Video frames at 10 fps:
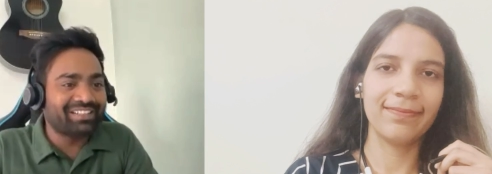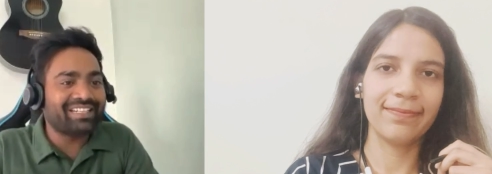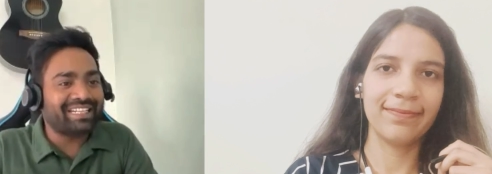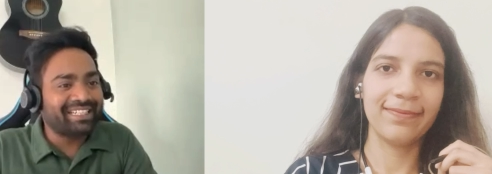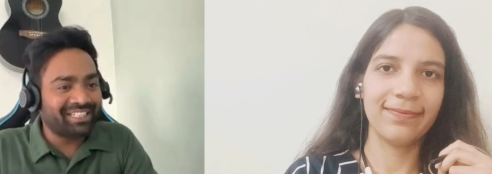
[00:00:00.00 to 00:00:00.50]
Speaker 1: you are
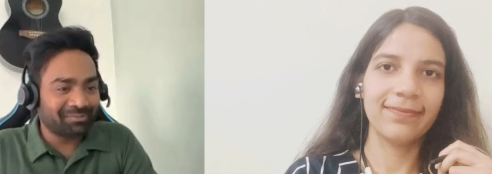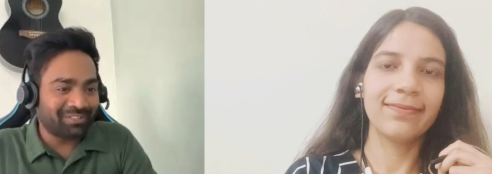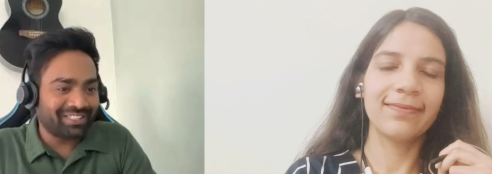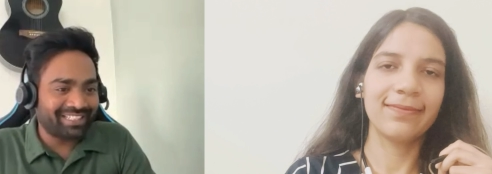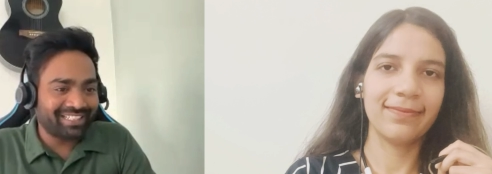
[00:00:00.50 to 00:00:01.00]
currently
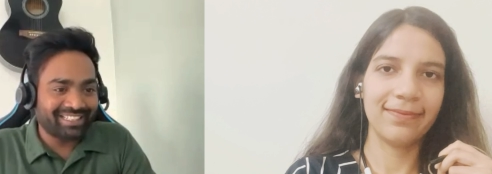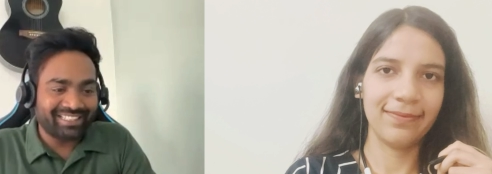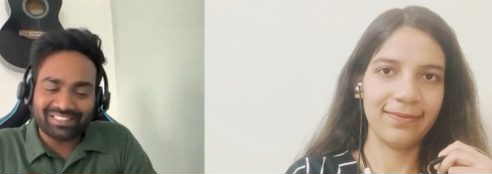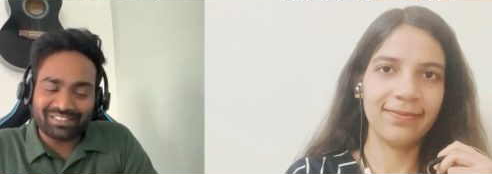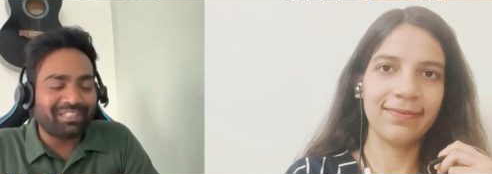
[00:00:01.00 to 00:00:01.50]
working,
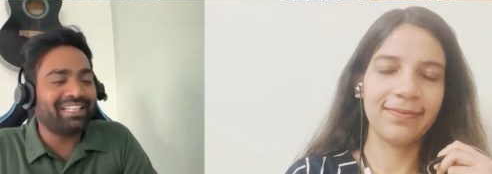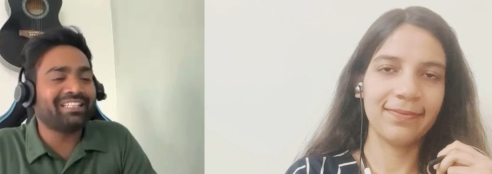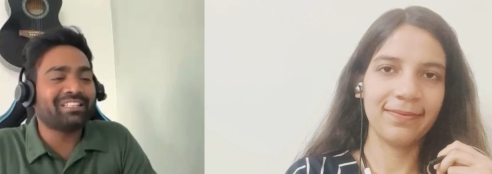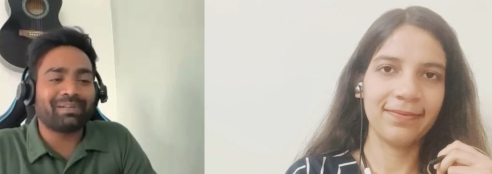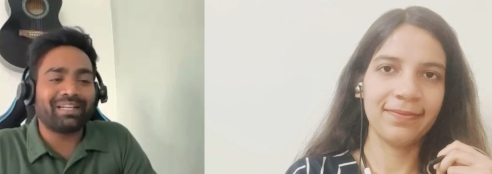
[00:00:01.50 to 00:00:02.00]
it's very
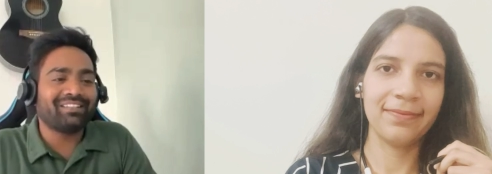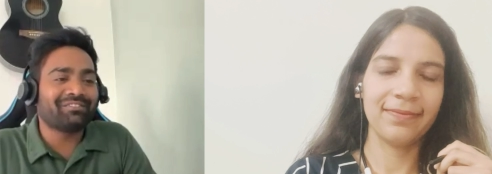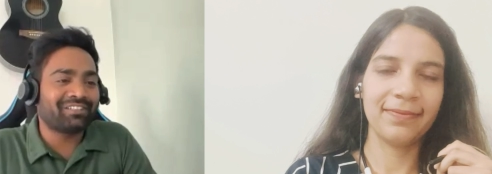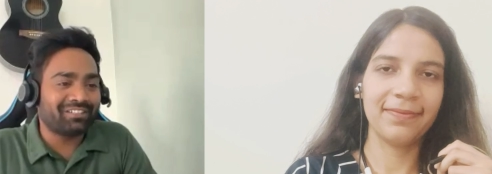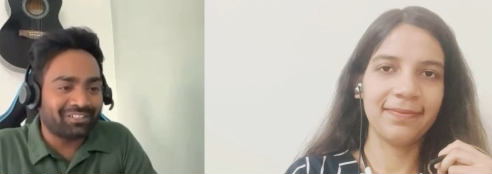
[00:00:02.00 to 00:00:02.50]
inspiring
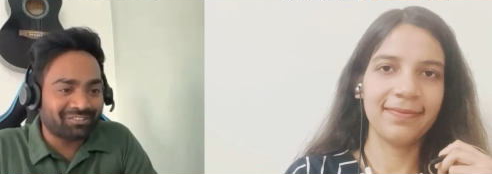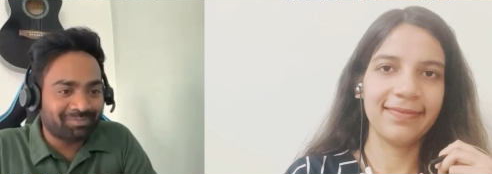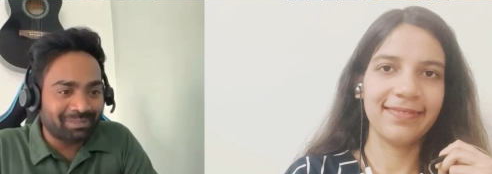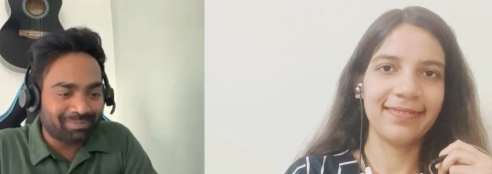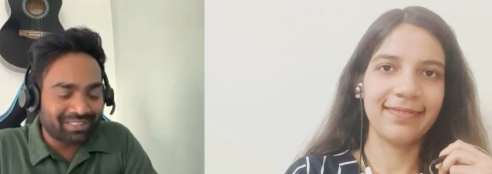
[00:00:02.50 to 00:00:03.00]
for a lot of
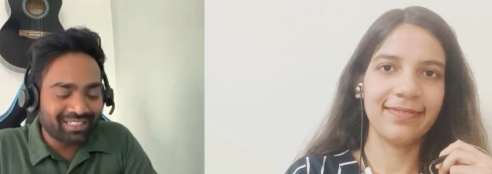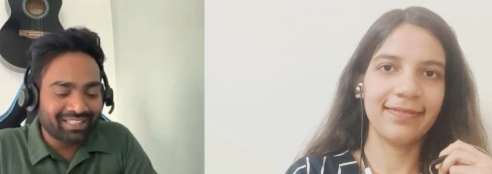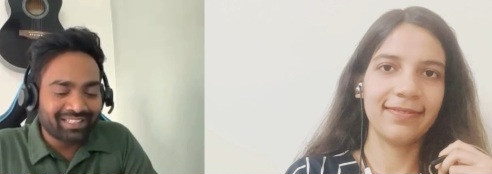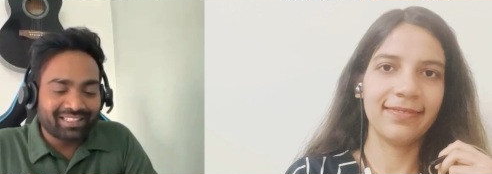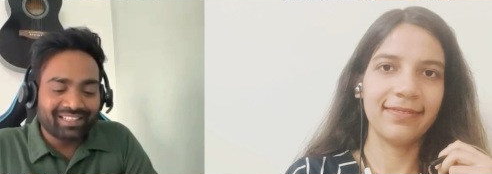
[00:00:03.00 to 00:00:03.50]
people.
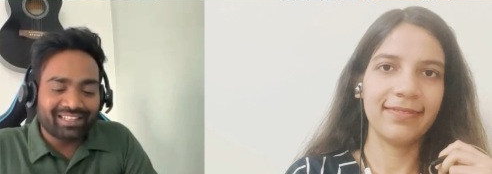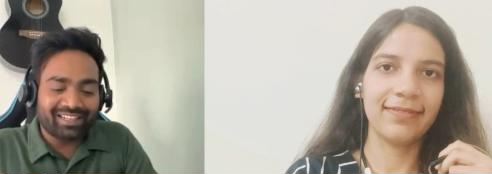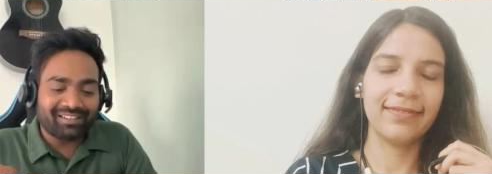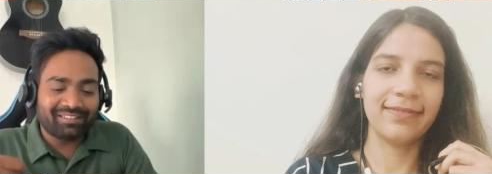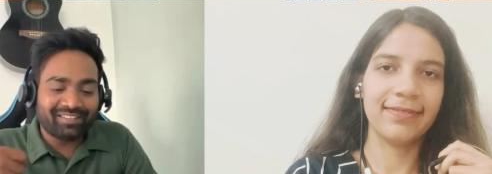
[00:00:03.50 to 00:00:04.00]

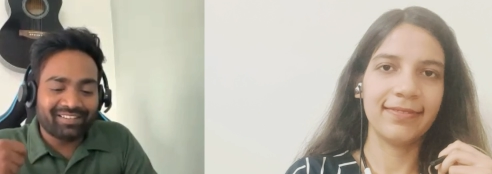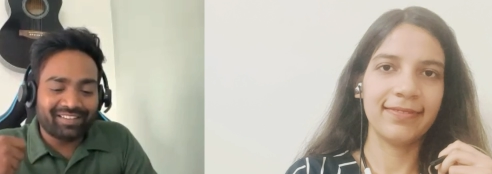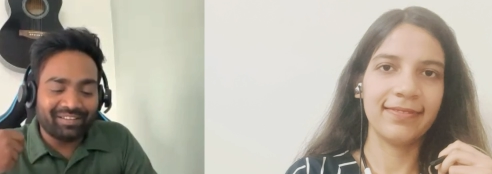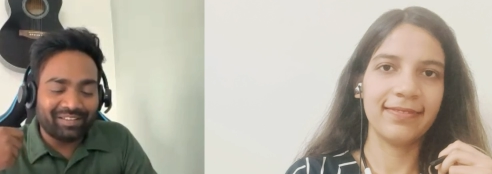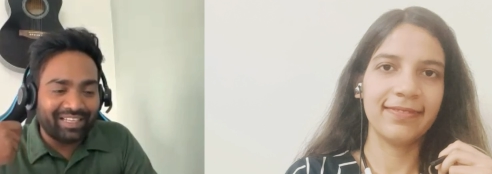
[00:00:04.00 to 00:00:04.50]
Uh,
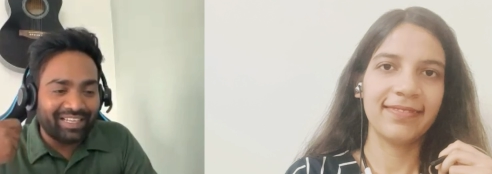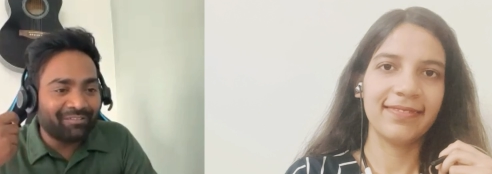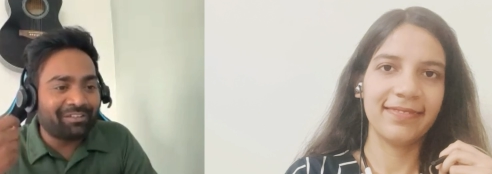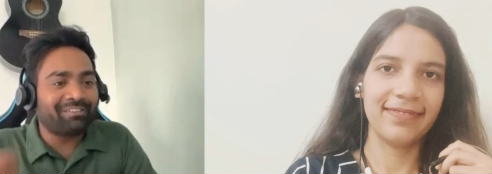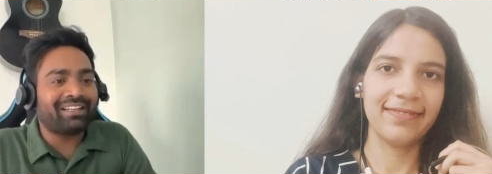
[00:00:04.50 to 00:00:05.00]

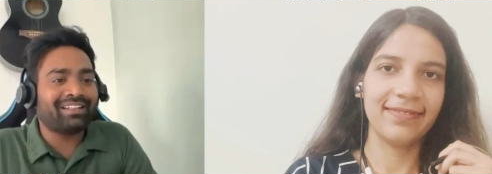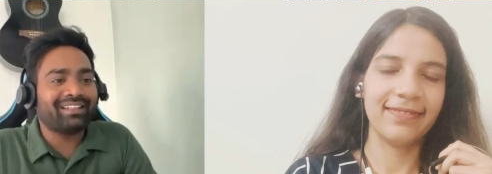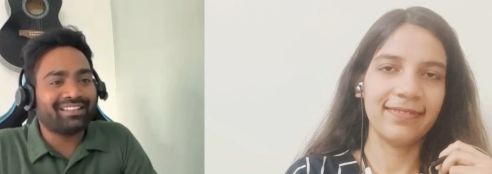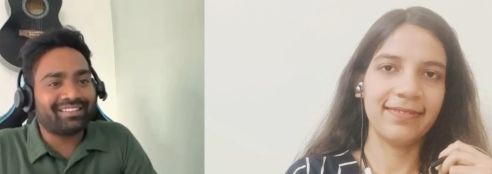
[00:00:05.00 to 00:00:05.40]
everyone